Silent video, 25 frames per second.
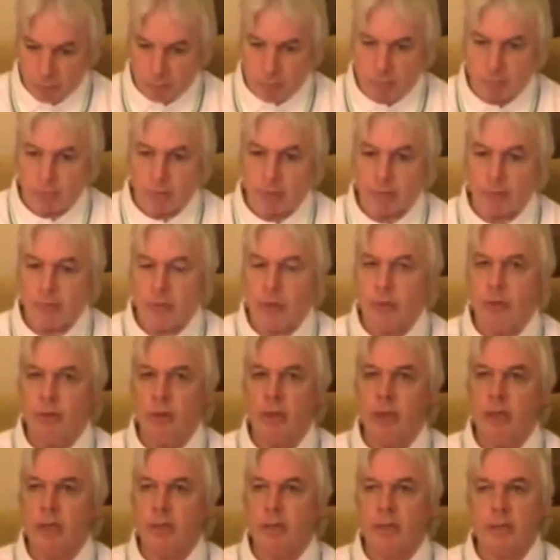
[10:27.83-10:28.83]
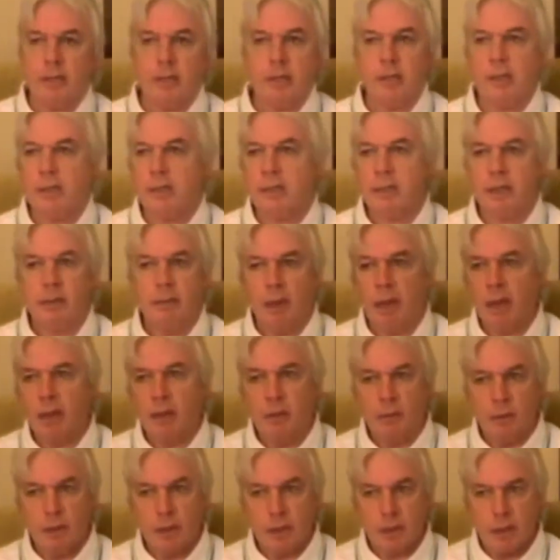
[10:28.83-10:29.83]
for a few years, it's going to seem
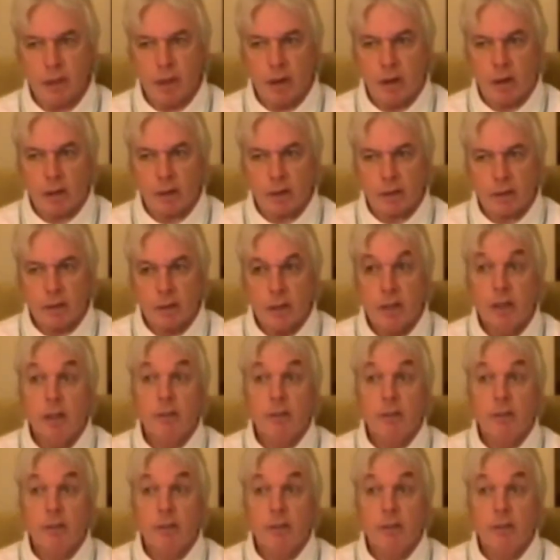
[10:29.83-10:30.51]
like all is lost,